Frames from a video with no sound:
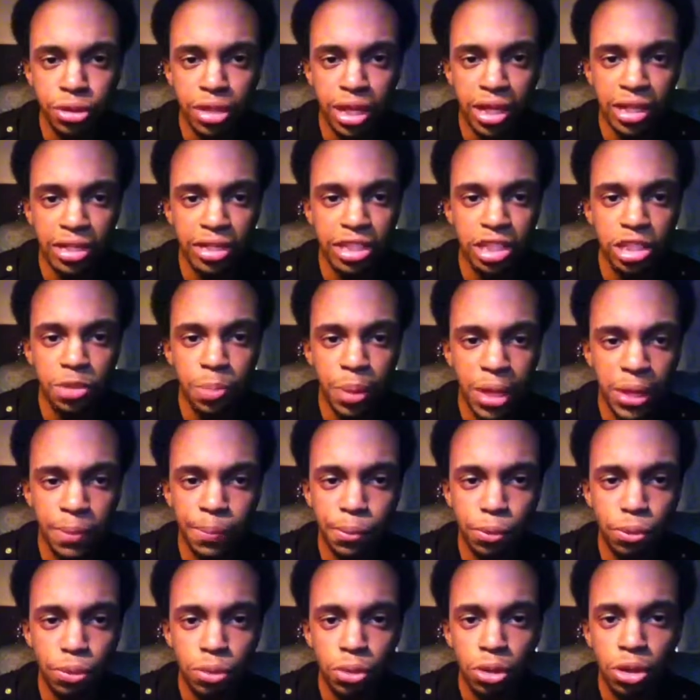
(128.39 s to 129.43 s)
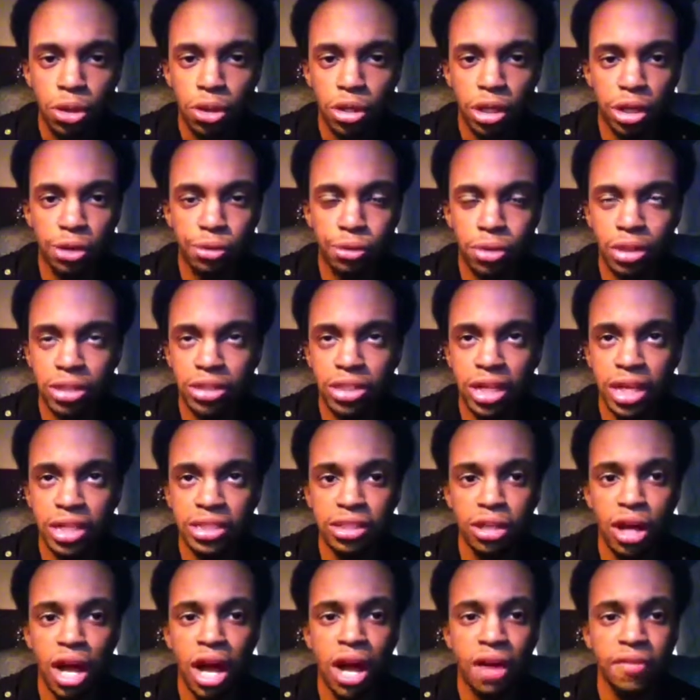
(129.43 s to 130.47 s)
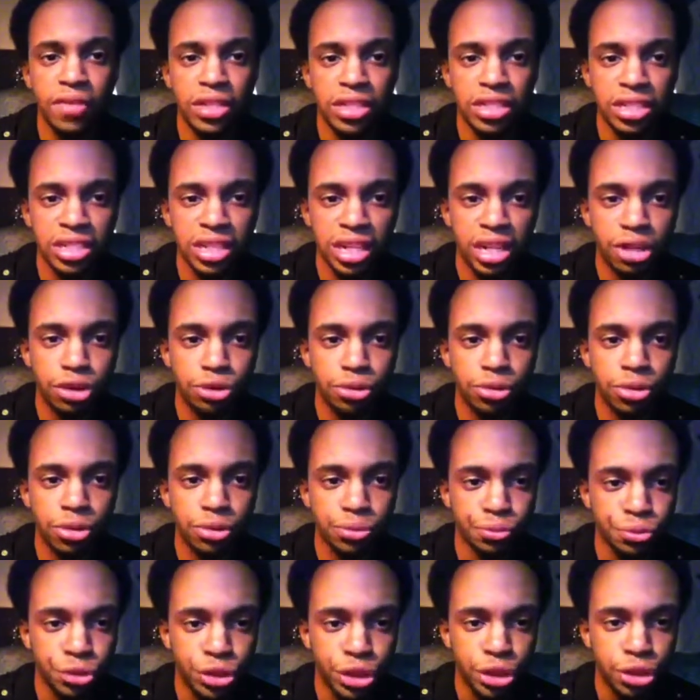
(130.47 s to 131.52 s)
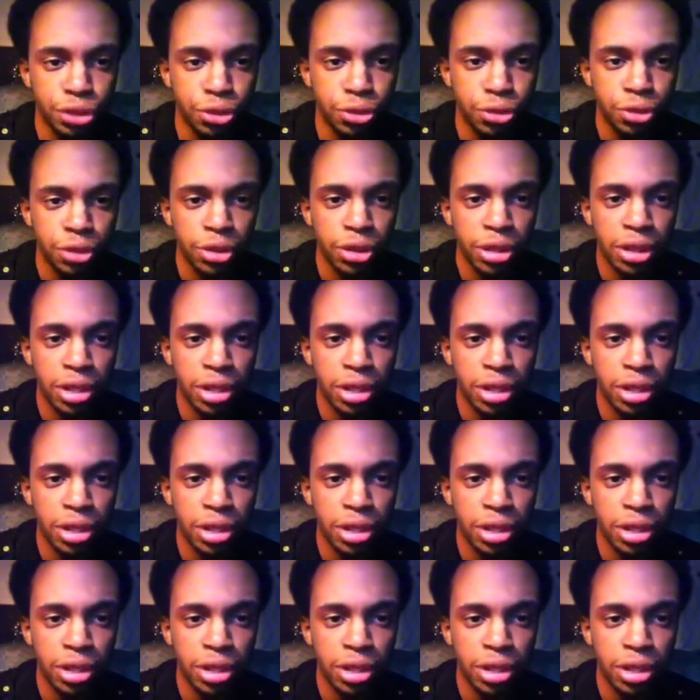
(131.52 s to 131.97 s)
Like these people that criticize it, obviously they know it's real.